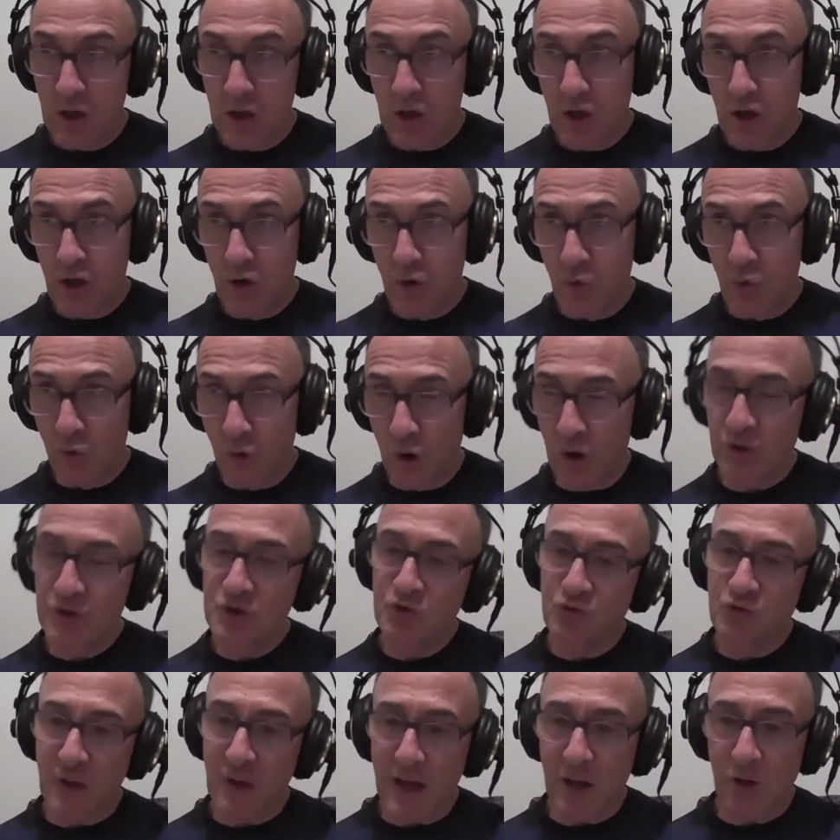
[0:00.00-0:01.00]
Was
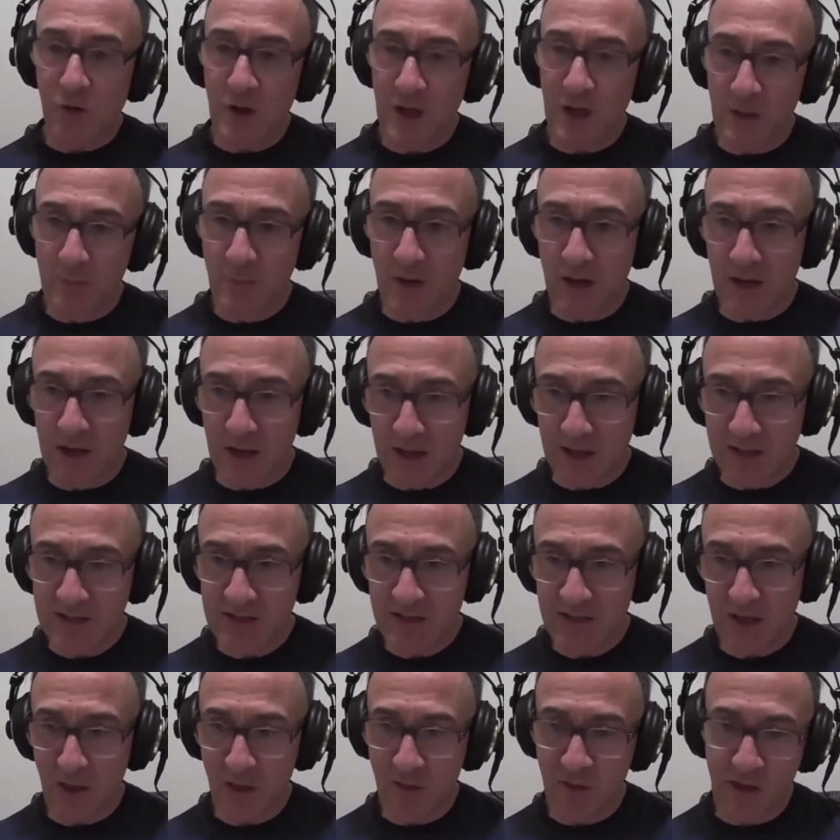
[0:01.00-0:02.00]
Raul Jimenez
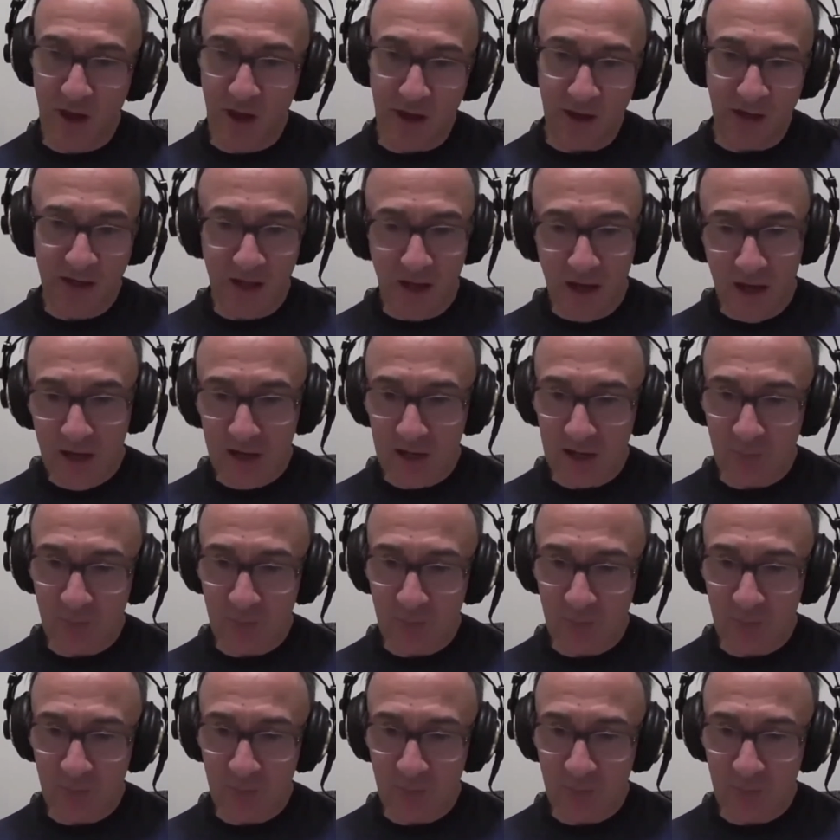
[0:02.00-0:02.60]
that guy?